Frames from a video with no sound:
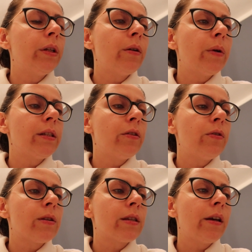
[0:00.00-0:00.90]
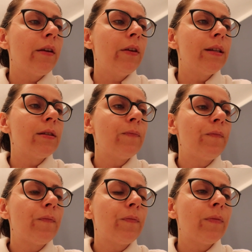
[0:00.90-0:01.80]
what I wanted to say, that
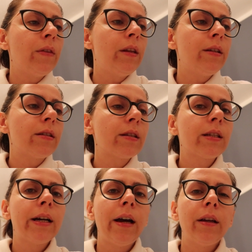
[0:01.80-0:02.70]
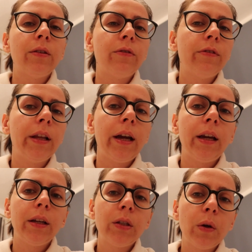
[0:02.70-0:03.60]
this kind of
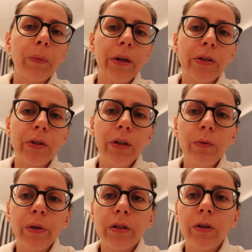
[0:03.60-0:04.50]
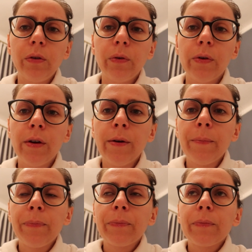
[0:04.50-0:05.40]
like topic is not what you
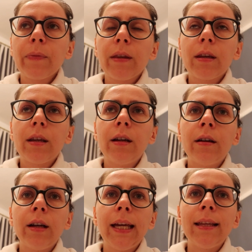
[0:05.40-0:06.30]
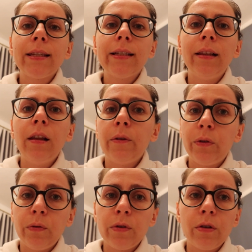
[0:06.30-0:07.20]
get a
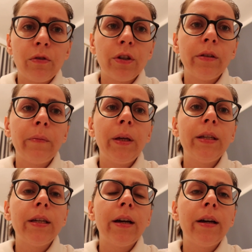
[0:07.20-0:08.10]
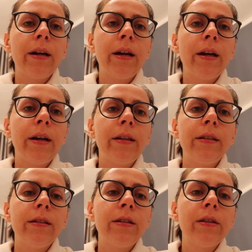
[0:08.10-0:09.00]
lot on social media.
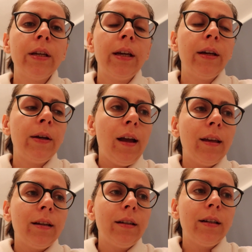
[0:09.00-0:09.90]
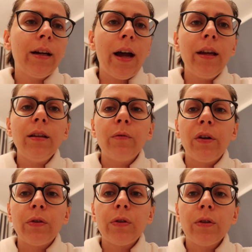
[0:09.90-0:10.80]
And I kind of
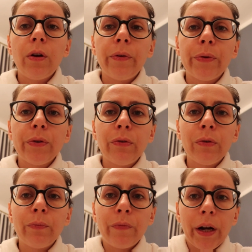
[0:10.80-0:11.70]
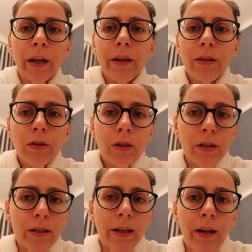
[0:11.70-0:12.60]
want also to bring it,
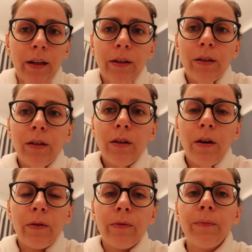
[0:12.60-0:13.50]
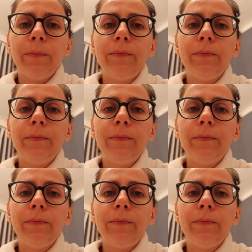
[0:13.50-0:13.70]
just like, you know,